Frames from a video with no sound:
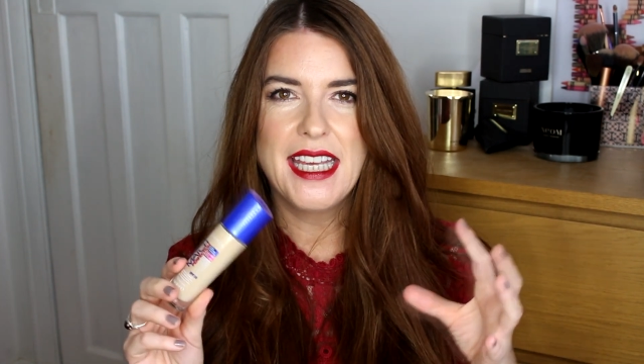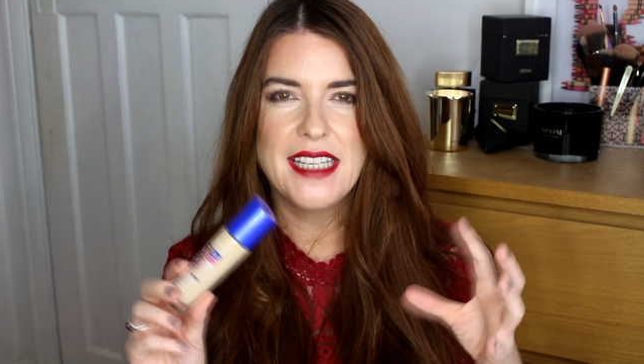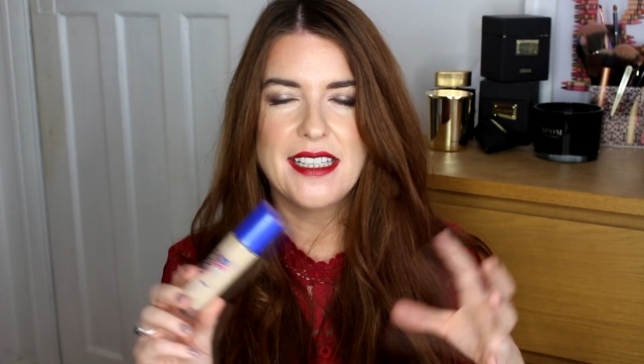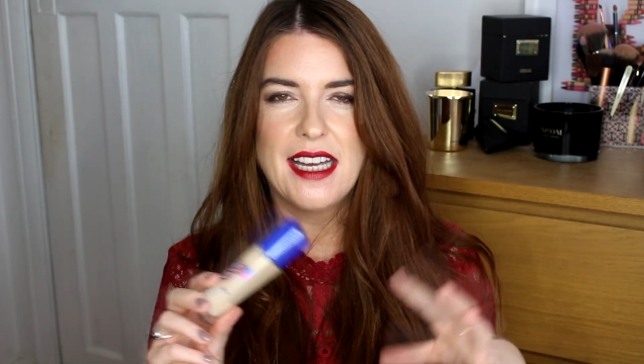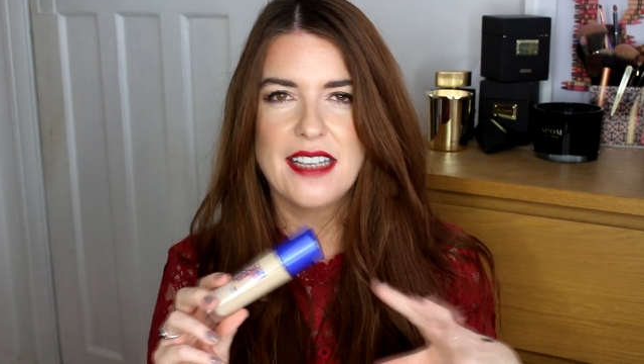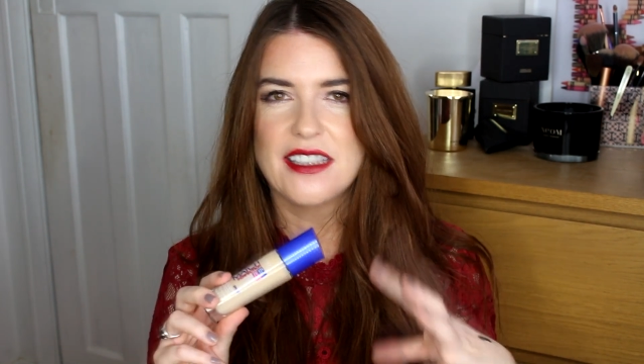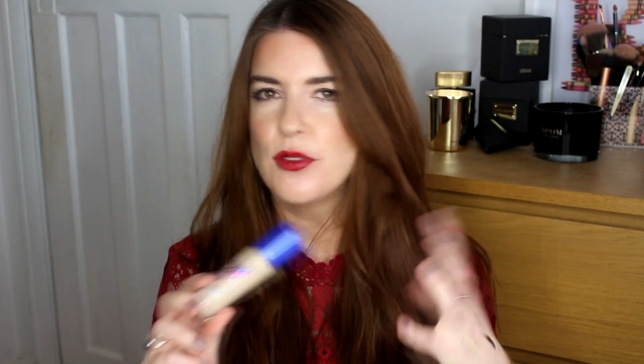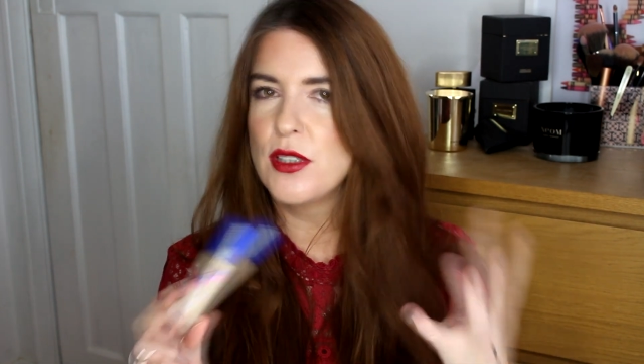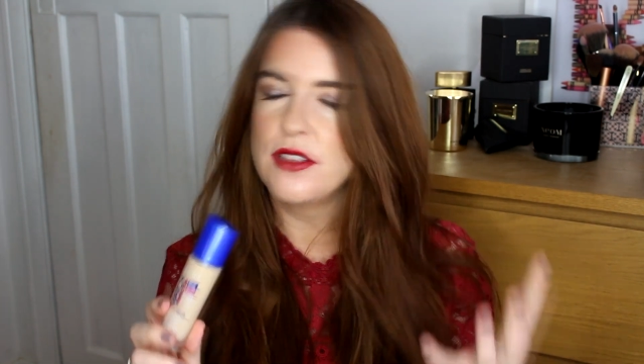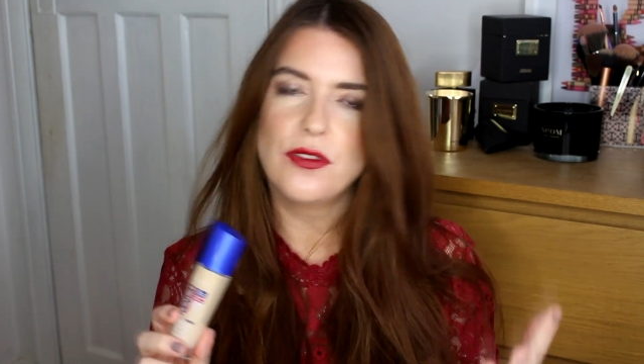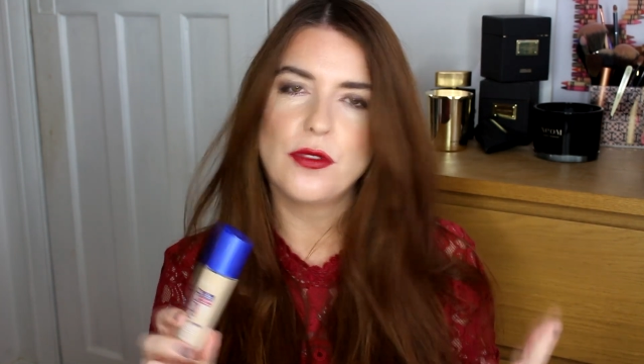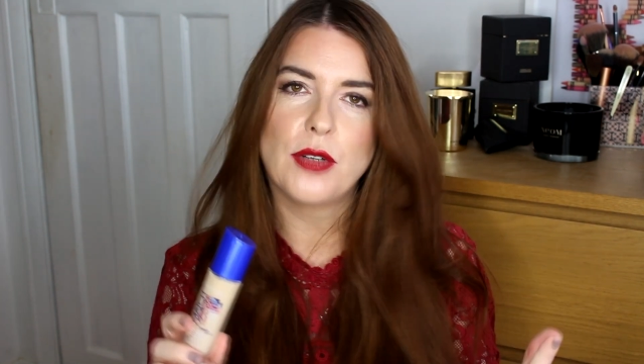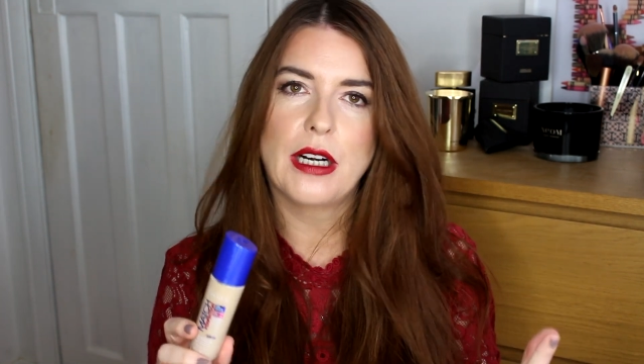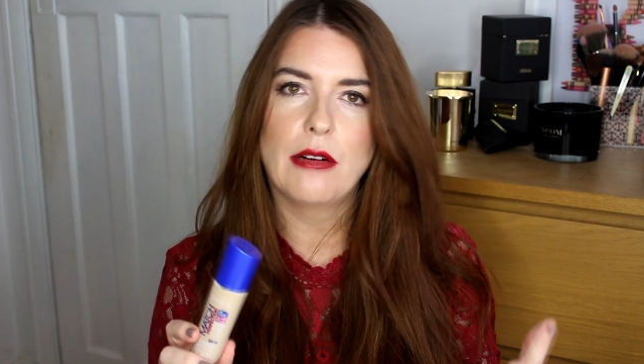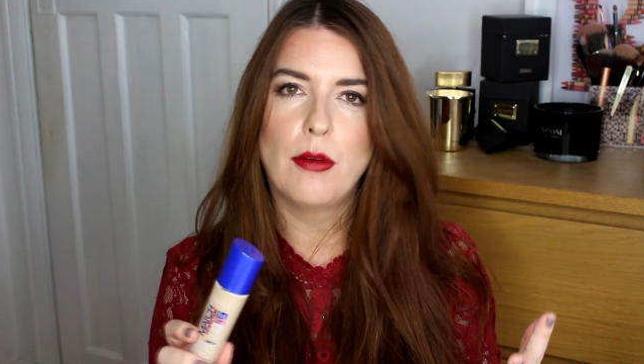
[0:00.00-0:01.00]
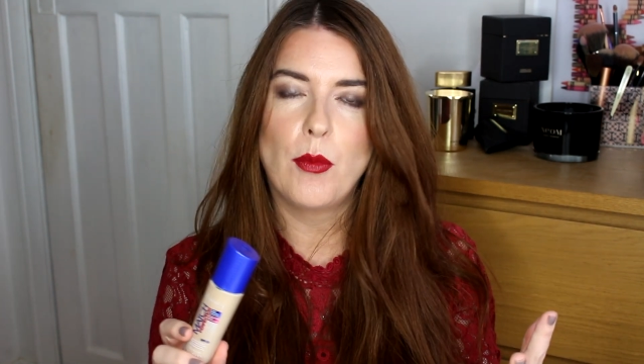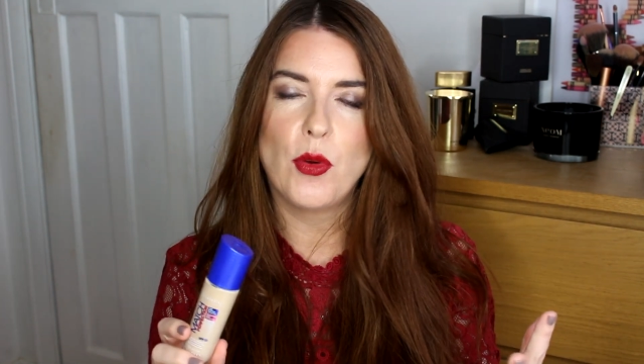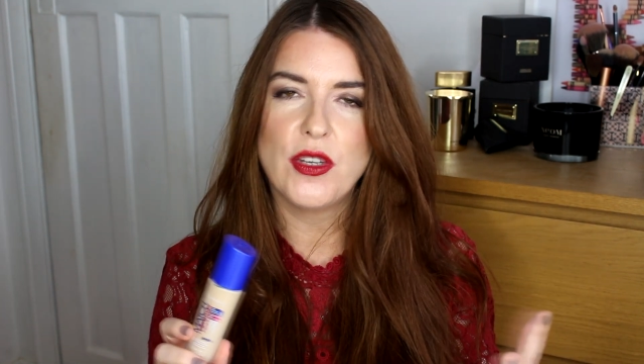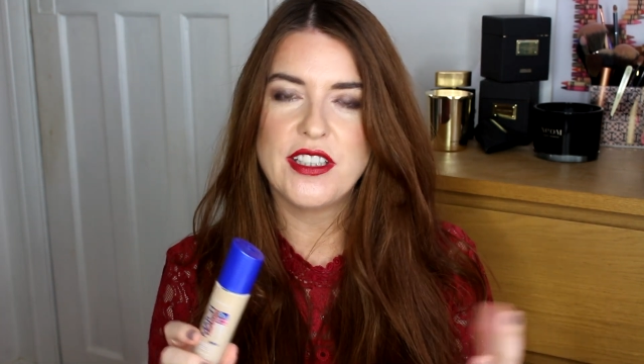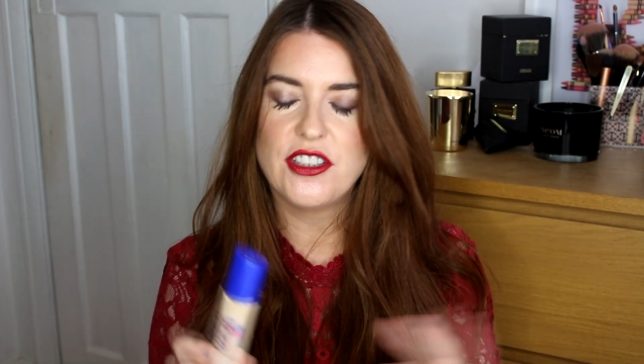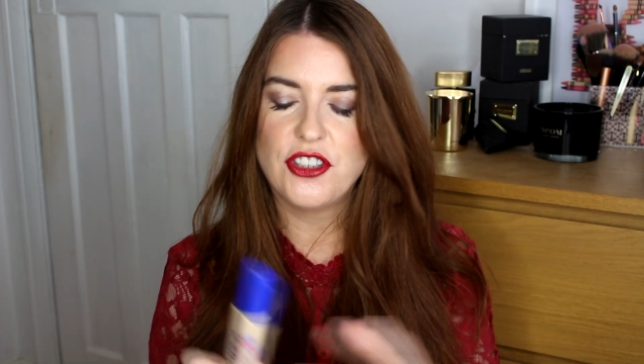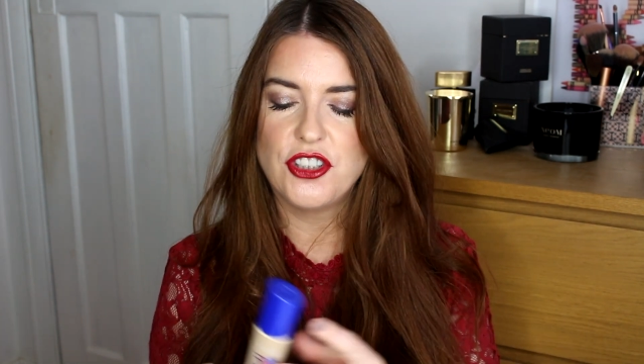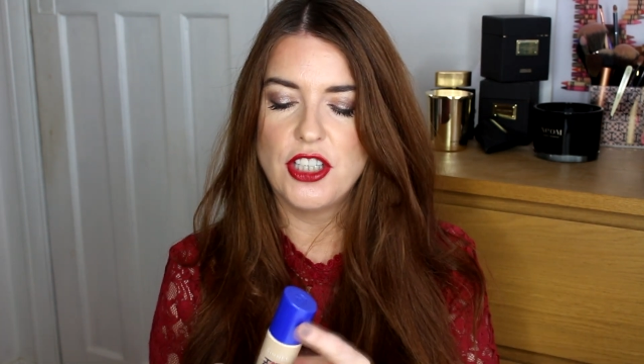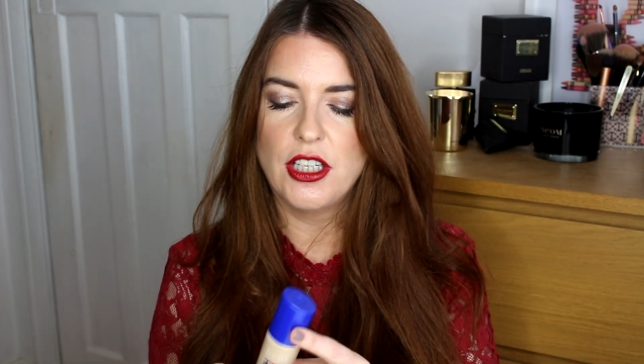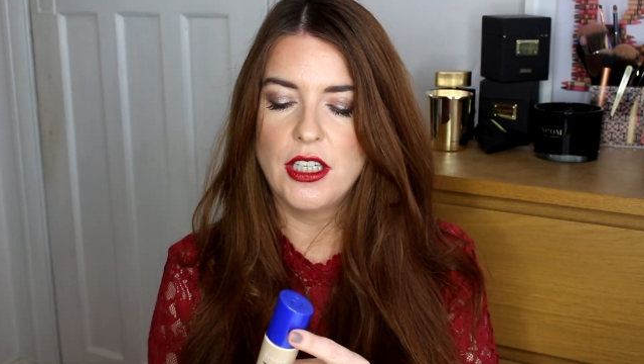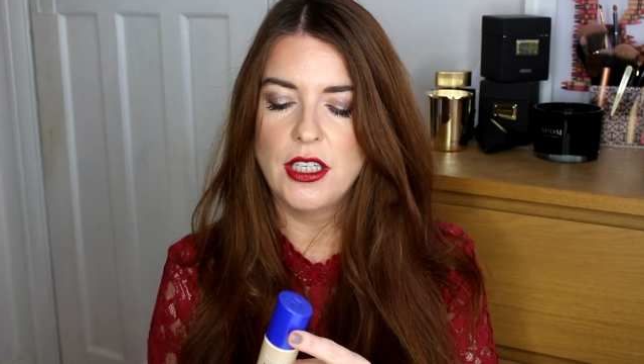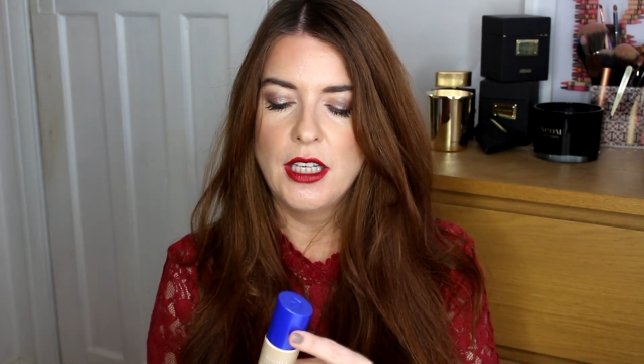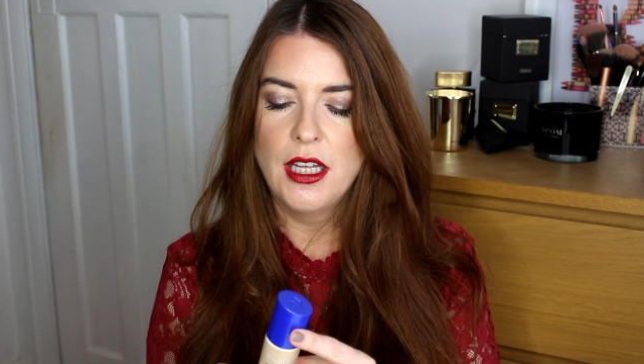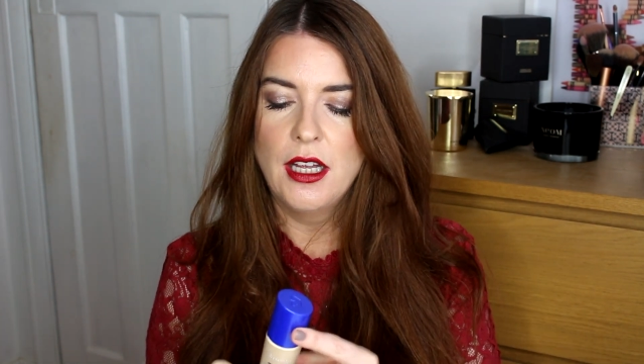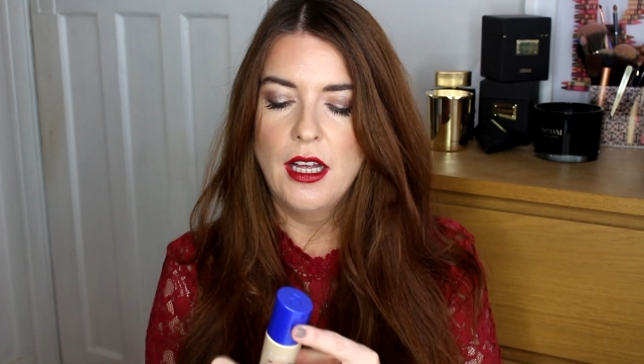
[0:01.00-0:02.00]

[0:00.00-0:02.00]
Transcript: It has 24-hour moisture.